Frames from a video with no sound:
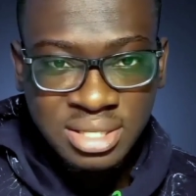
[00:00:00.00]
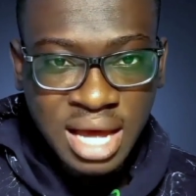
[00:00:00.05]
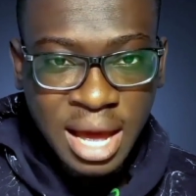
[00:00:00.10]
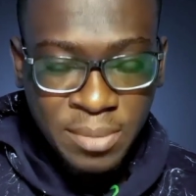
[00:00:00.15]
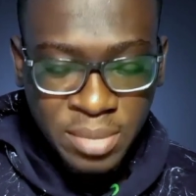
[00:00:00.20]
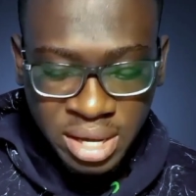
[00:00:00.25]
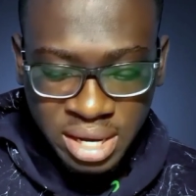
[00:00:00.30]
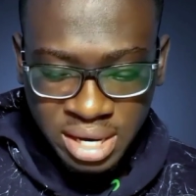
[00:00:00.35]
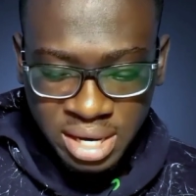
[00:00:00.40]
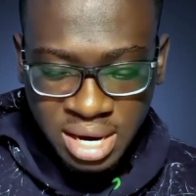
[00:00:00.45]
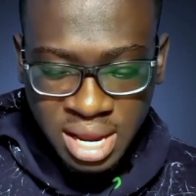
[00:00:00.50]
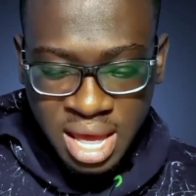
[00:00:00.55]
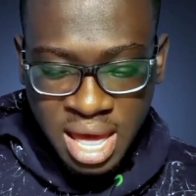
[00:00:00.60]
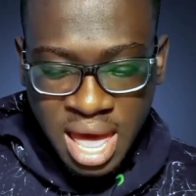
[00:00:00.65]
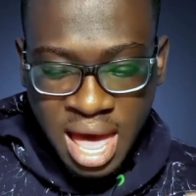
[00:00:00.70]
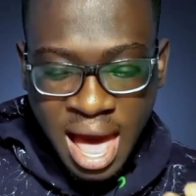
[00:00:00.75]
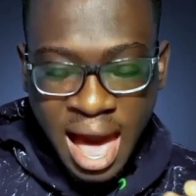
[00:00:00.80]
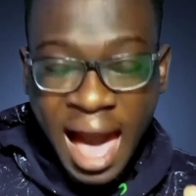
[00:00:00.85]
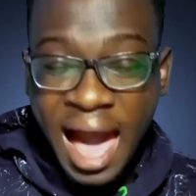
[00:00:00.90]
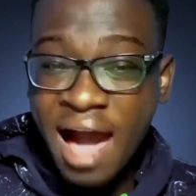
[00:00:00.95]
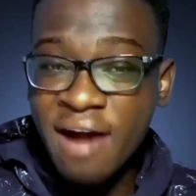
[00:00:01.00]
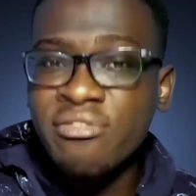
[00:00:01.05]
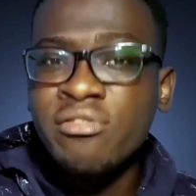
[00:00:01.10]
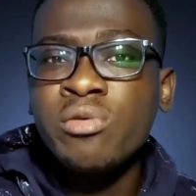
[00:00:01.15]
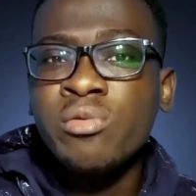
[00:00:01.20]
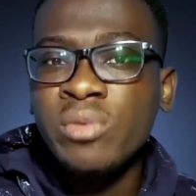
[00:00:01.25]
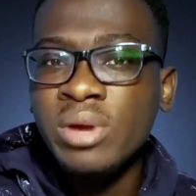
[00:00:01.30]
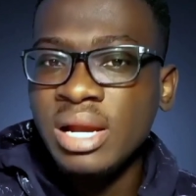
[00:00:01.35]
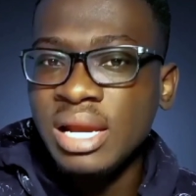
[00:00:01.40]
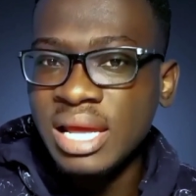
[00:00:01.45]
I mean, I
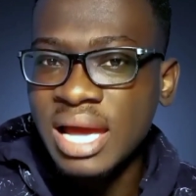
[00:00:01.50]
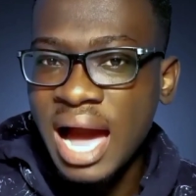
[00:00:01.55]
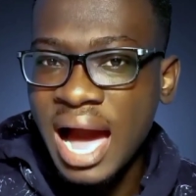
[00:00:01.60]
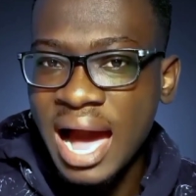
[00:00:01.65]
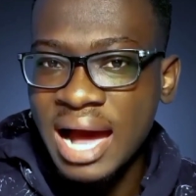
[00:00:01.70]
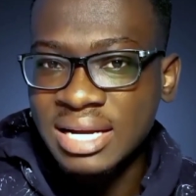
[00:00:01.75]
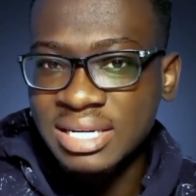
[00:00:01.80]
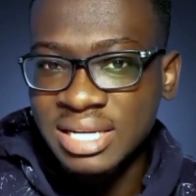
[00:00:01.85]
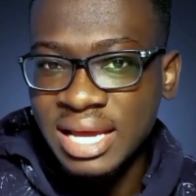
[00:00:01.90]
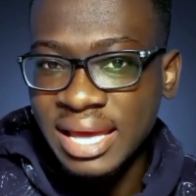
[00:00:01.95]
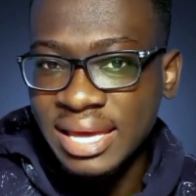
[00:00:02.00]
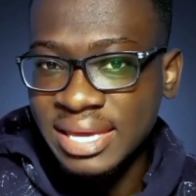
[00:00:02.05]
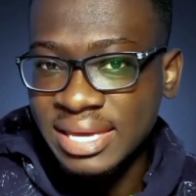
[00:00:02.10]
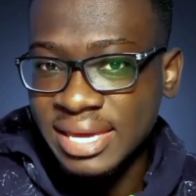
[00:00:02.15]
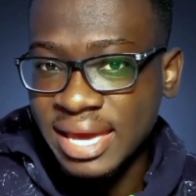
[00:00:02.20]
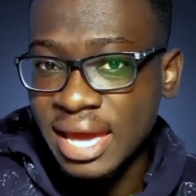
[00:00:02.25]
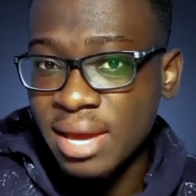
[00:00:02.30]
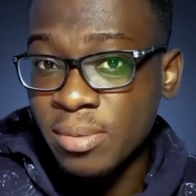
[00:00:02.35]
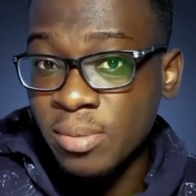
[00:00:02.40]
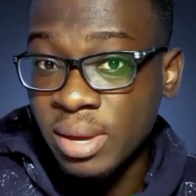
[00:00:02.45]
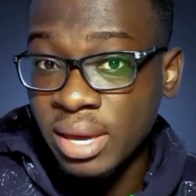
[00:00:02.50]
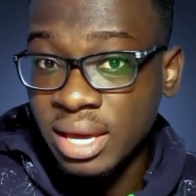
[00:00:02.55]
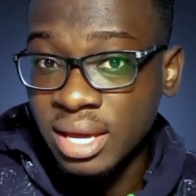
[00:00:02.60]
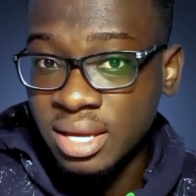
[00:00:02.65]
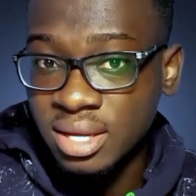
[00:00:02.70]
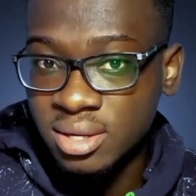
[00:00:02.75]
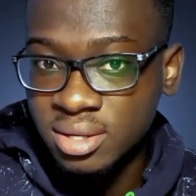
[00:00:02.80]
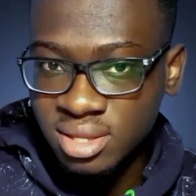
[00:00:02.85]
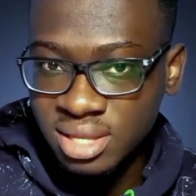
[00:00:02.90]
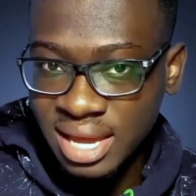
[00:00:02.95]
haven't really had a
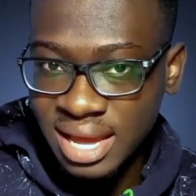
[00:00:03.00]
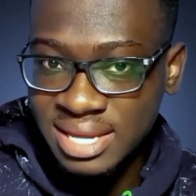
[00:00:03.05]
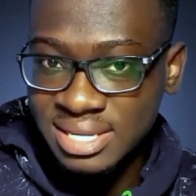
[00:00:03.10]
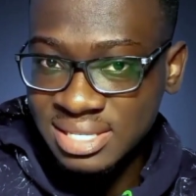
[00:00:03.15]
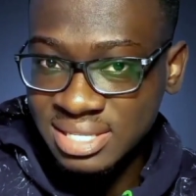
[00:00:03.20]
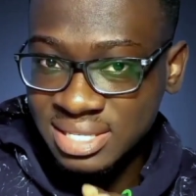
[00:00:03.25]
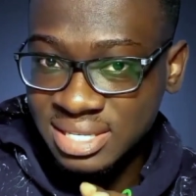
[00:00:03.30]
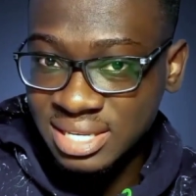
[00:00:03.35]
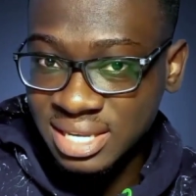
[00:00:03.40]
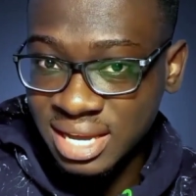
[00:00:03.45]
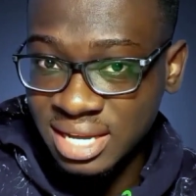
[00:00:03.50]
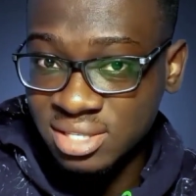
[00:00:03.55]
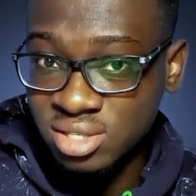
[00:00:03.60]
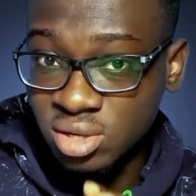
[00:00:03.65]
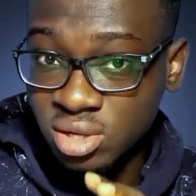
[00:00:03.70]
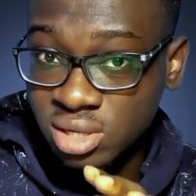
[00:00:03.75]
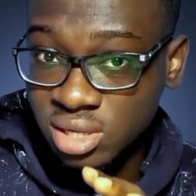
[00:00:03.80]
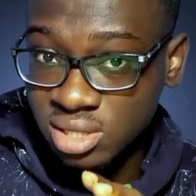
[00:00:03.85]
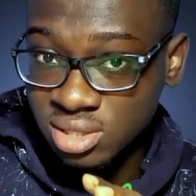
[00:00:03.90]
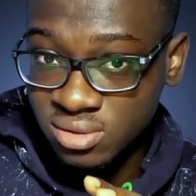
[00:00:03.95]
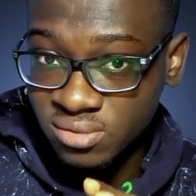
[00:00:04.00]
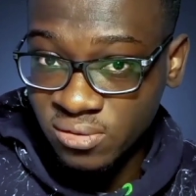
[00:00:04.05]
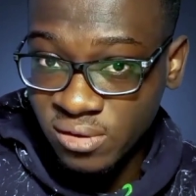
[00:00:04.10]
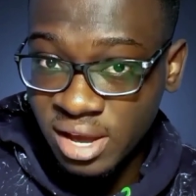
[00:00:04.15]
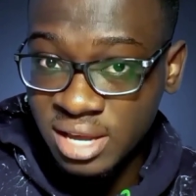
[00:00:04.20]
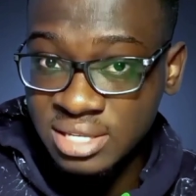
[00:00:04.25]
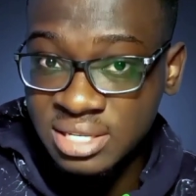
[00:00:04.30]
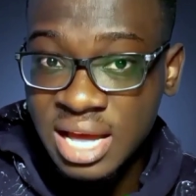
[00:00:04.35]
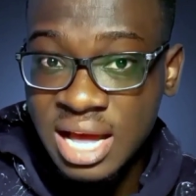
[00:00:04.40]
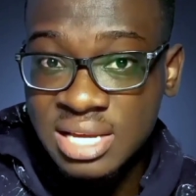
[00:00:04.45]
gaming test yet on this
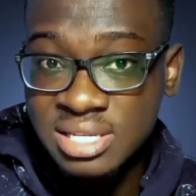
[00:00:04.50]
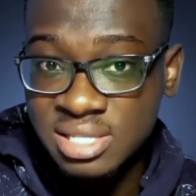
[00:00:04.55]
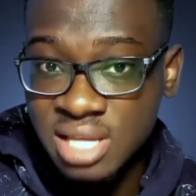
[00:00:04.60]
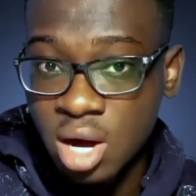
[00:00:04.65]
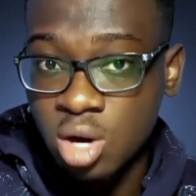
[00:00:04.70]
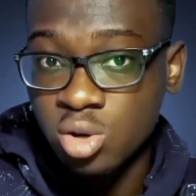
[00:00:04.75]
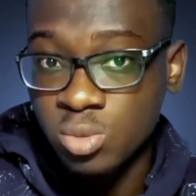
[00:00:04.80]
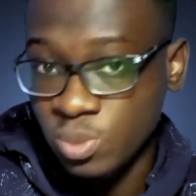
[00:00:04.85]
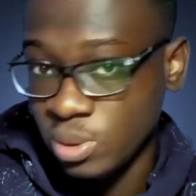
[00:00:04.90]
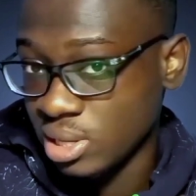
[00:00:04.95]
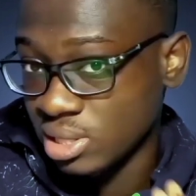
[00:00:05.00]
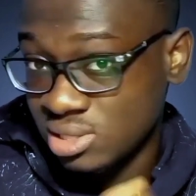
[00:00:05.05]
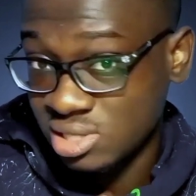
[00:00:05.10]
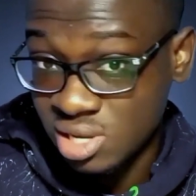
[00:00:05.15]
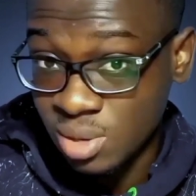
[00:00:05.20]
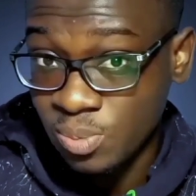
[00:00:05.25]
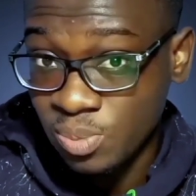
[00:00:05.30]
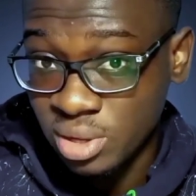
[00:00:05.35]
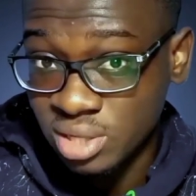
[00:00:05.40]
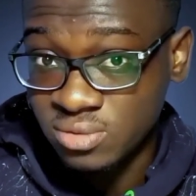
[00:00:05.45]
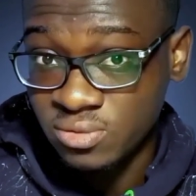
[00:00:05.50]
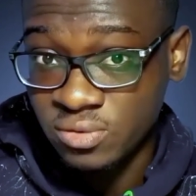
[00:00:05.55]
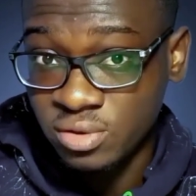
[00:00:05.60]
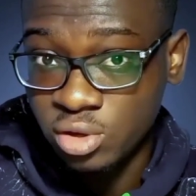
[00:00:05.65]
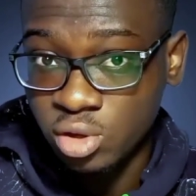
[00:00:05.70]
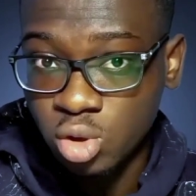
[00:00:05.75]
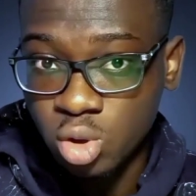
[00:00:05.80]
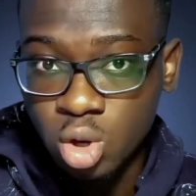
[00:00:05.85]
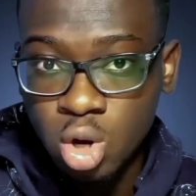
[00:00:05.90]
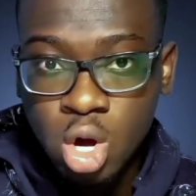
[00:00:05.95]
device as that would be a separate
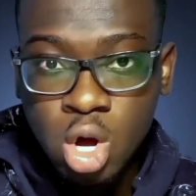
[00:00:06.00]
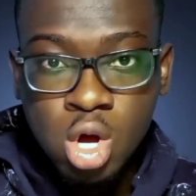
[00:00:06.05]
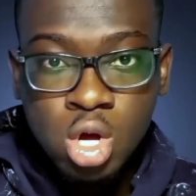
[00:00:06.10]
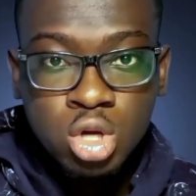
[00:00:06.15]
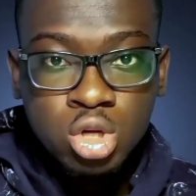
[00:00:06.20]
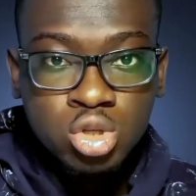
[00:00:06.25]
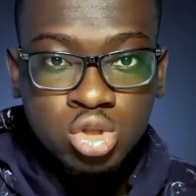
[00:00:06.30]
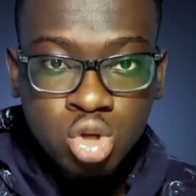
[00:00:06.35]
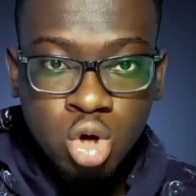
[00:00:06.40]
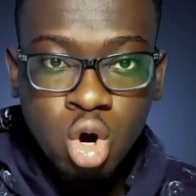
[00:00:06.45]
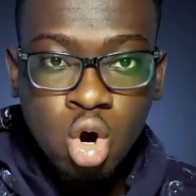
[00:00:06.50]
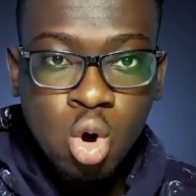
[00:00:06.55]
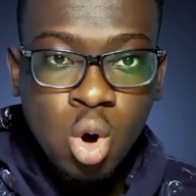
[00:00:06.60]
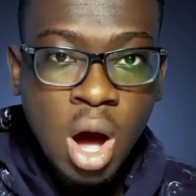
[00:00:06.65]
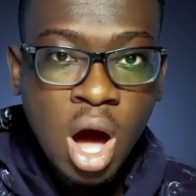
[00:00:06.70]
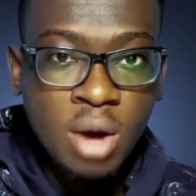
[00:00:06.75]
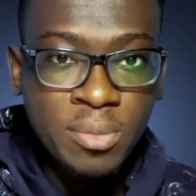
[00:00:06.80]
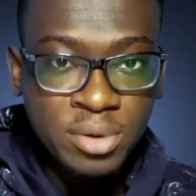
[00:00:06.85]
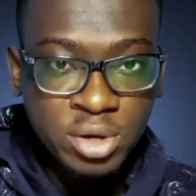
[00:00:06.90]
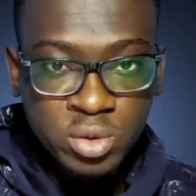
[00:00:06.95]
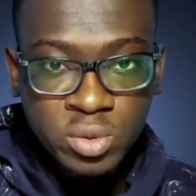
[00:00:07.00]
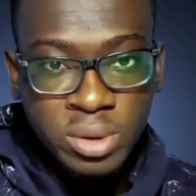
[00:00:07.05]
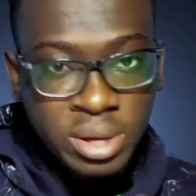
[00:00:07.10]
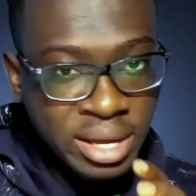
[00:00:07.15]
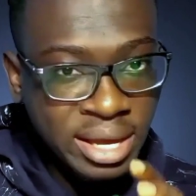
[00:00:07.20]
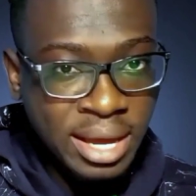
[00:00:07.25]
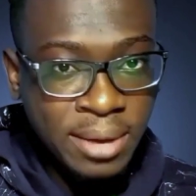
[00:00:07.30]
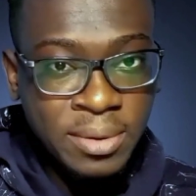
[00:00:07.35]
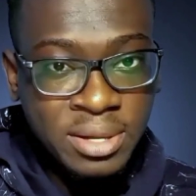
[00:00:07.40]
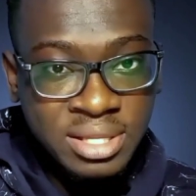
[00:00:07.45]
video so i'll be
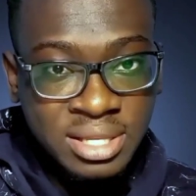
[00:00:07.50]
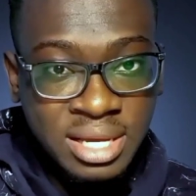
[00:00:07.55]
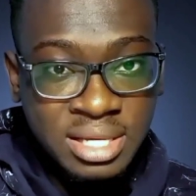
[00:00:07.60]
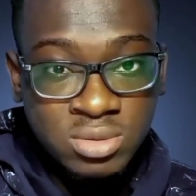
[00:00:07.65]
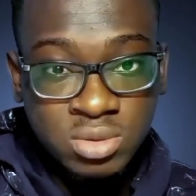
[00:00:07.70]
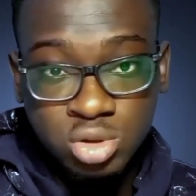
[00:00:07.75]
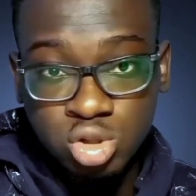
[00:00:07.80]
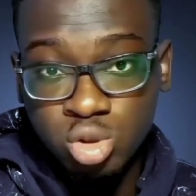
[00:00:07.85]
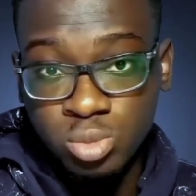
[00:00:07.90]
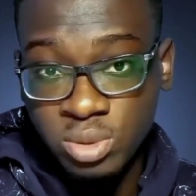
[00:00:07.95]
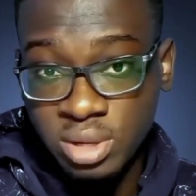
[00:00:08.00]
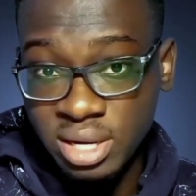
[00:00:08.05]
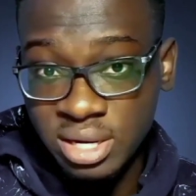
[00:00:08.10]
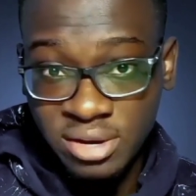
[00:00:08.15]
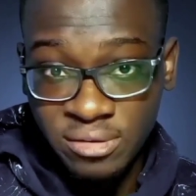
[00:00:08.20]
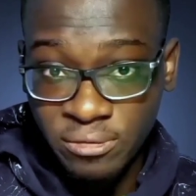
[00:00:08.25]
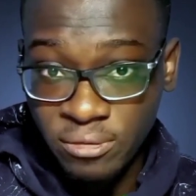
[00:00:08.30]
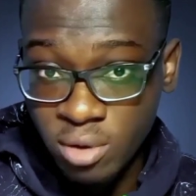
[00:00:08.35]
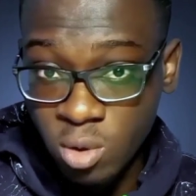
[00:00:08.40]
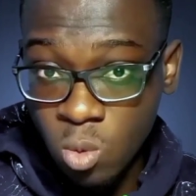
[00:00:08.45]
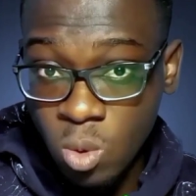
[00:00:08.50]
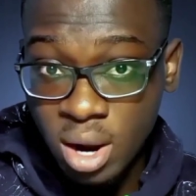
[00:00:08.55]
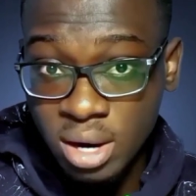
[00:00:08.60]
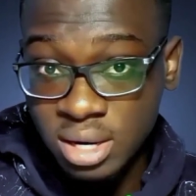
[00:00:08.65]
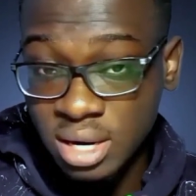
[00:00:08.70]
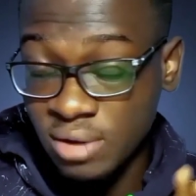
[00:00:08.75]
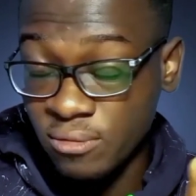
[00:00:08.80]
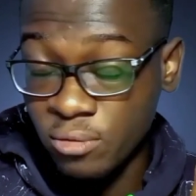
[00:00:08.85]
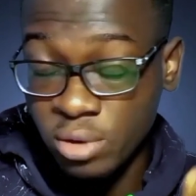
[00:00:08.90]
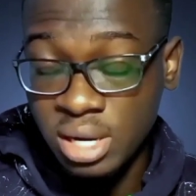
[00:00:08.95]
doing gaming test which will be a different
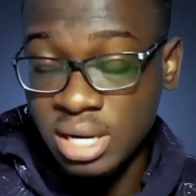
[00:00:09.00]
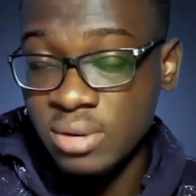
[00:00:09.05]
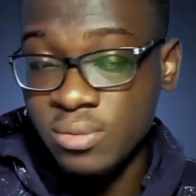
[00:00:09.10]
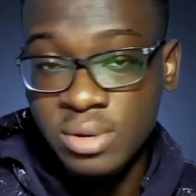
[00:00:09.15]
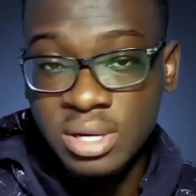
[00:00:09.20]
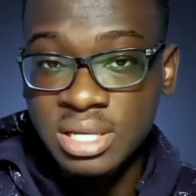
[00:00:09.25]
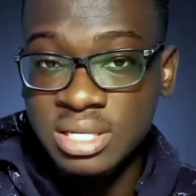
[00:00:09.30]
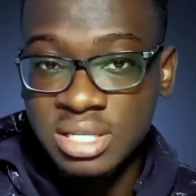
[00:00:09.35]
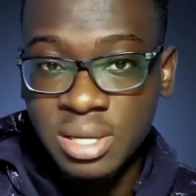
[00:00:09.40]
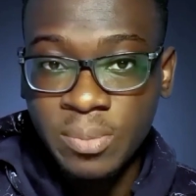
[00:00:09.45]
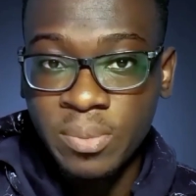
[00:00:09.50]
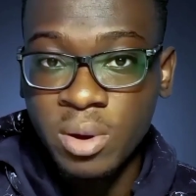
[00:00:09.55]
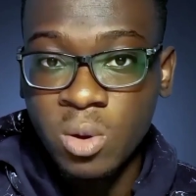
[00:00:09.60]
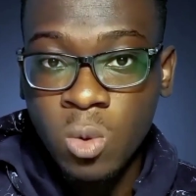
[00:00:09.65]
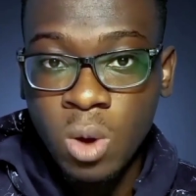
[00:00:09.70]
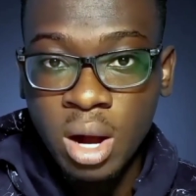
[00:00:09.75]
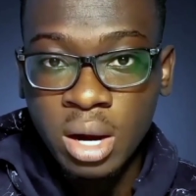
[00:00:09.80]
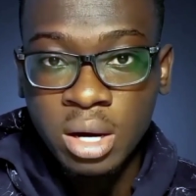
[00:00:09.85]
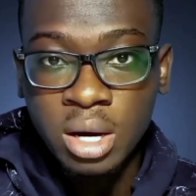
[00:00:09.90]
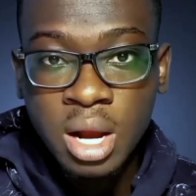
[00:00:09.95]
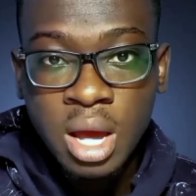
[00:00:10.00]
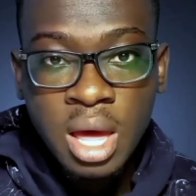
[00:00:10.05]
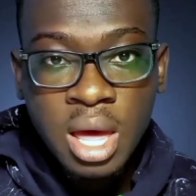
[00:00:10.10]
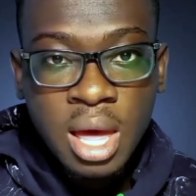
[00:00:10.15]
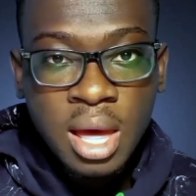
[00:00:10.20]
one a really really separate one